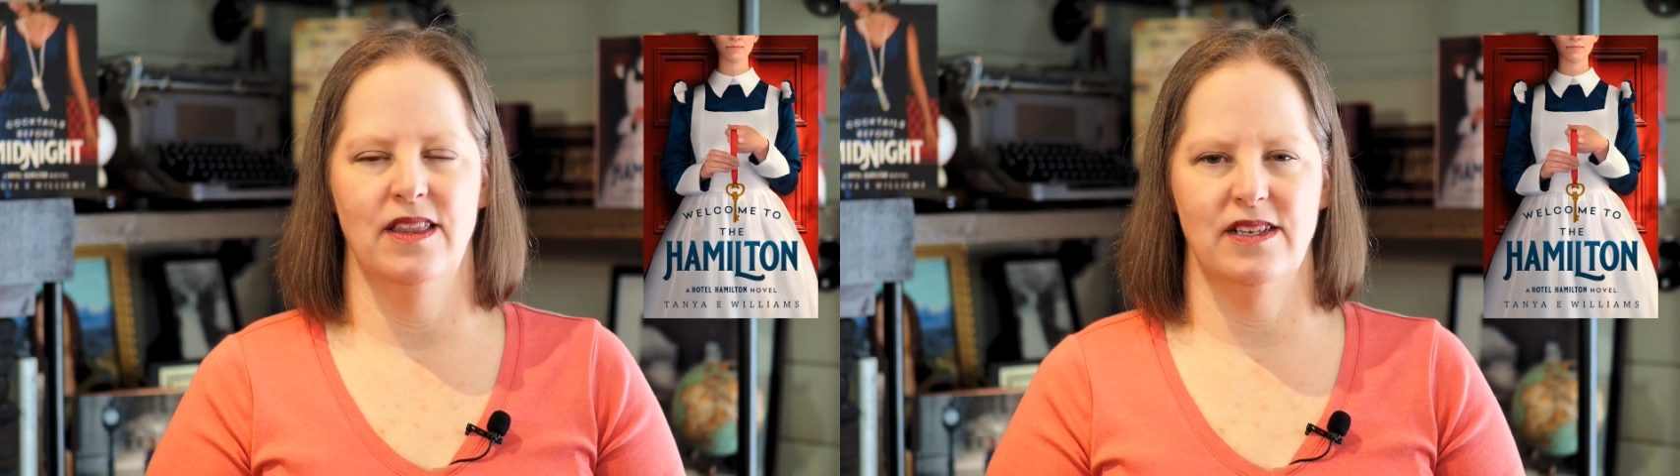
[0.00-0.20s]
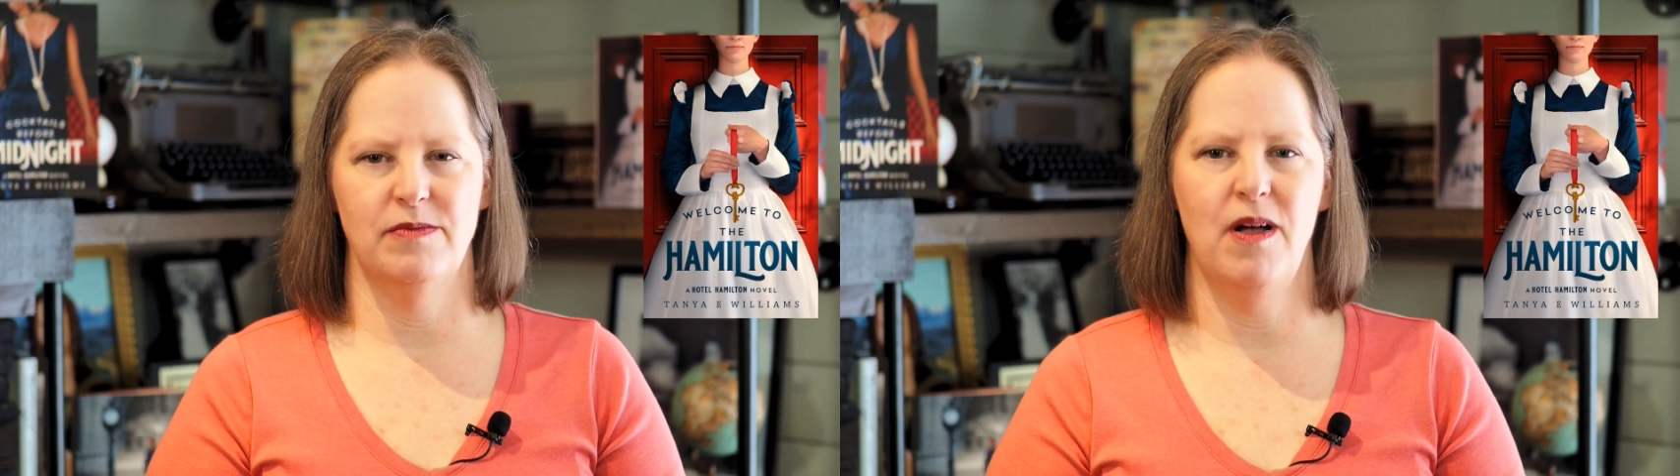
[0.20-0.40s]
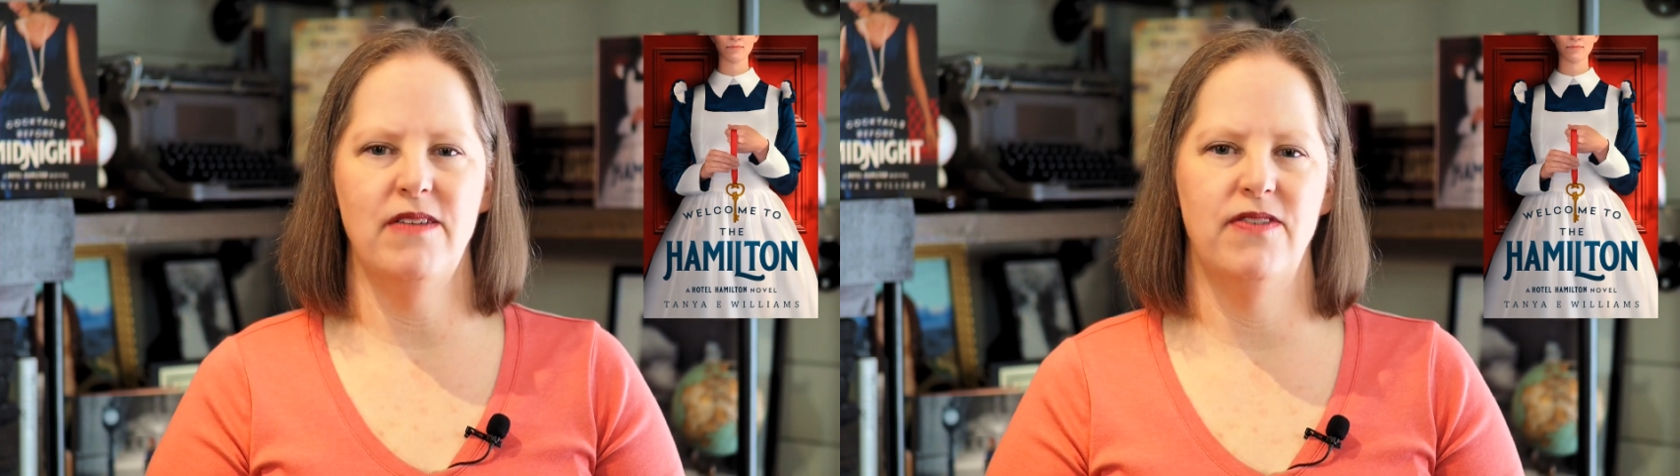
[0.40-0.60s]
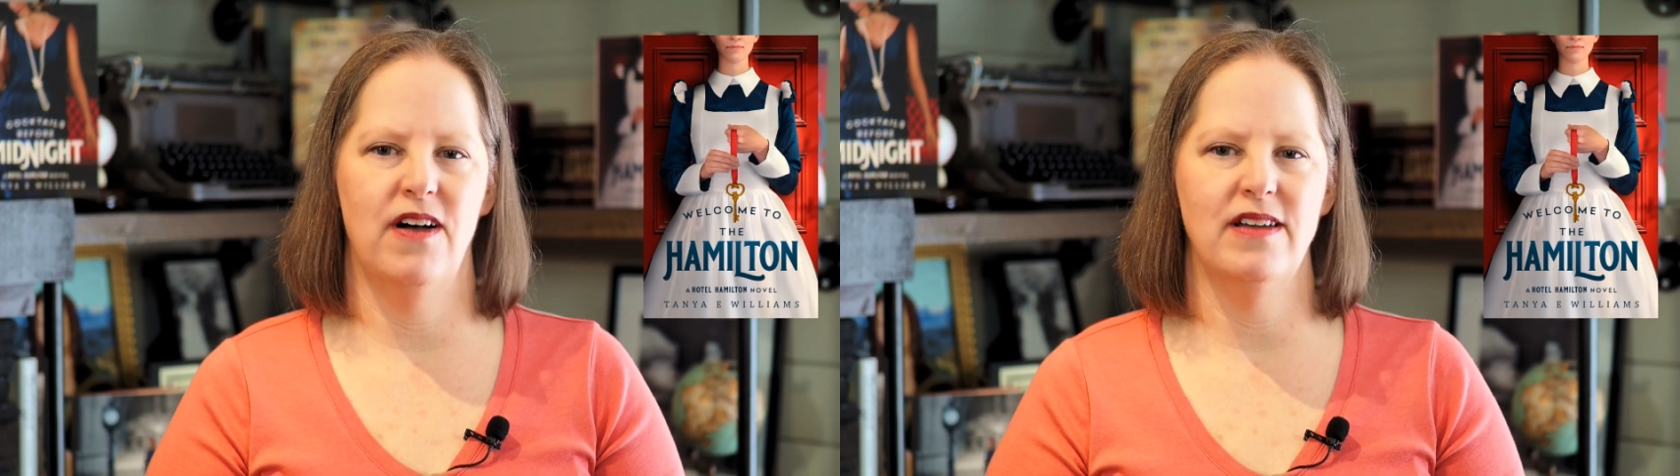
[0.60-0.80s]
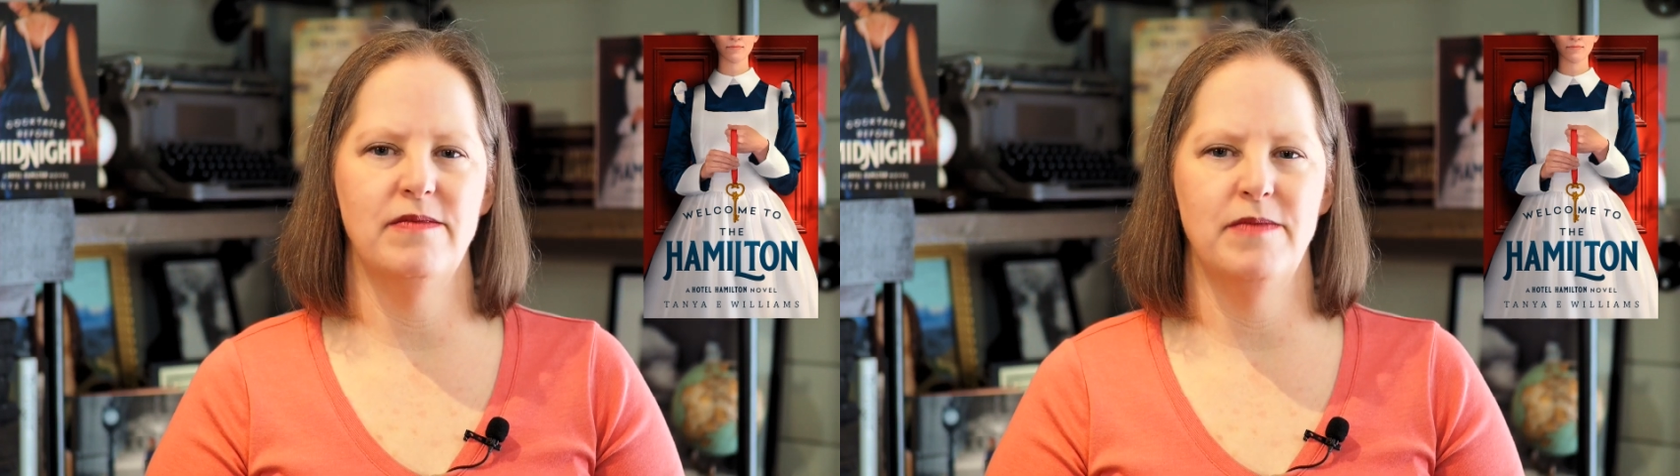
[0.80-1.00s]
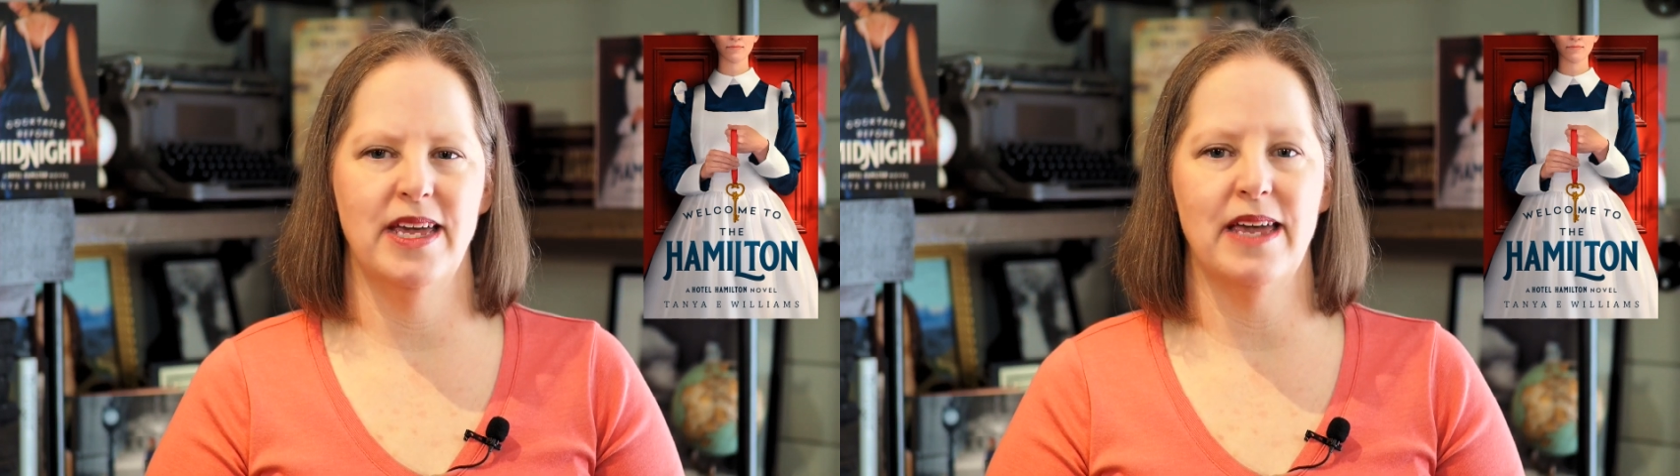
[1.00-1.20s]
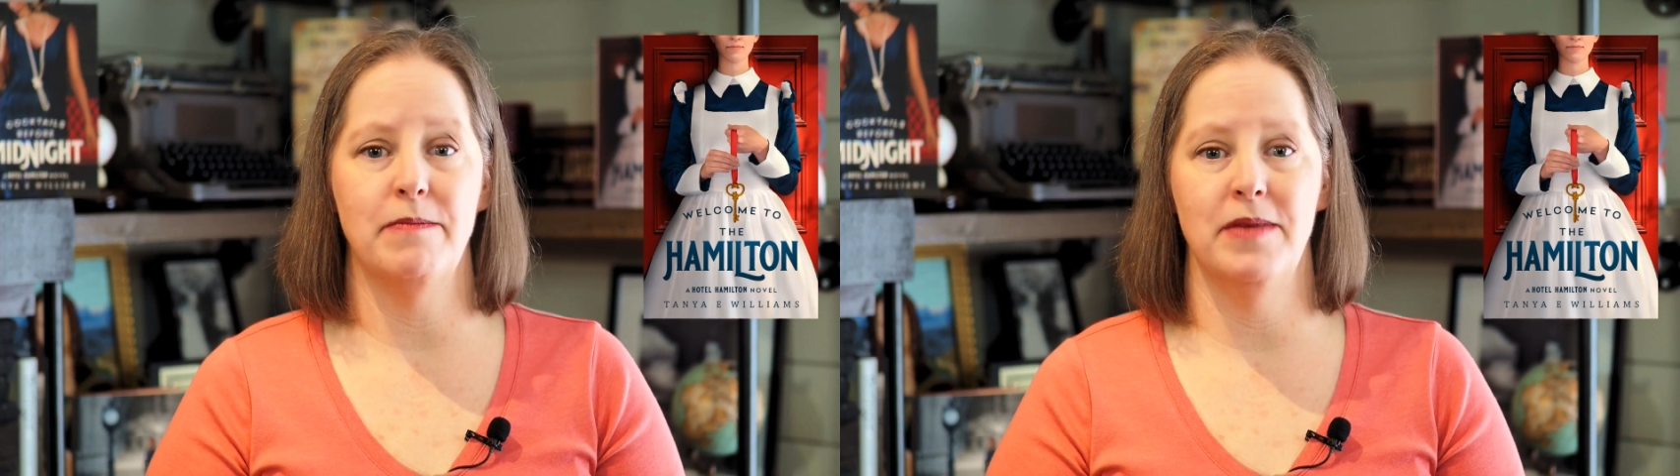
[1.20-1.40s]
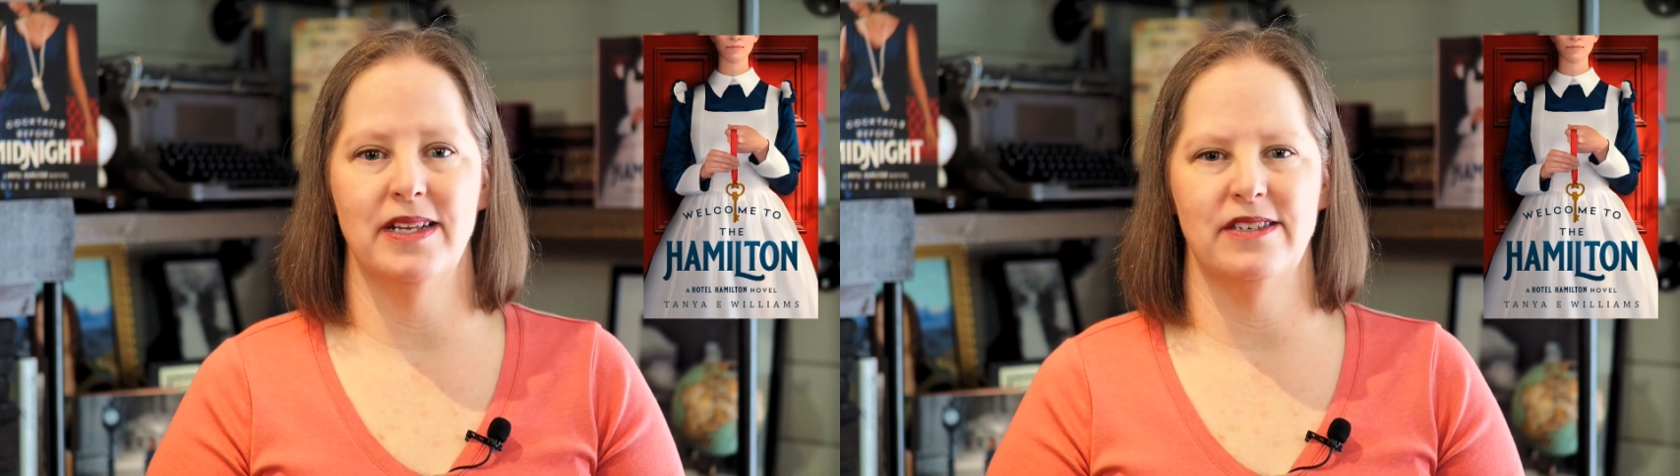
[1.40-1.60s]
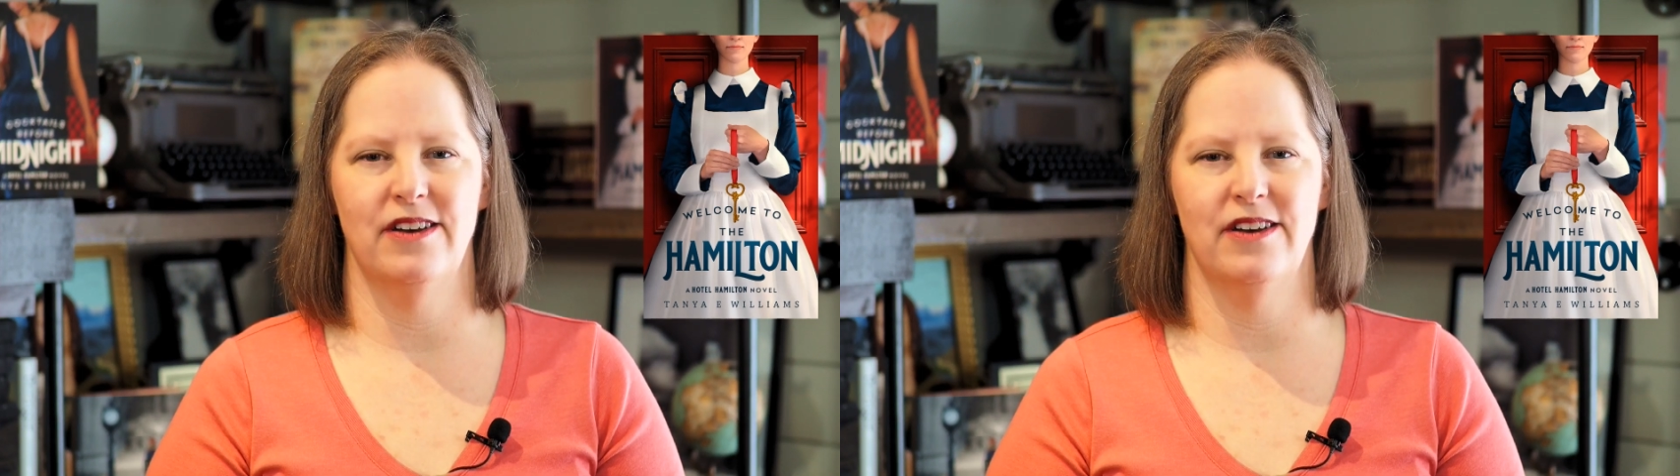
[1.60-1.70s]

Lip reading: The small font may get missed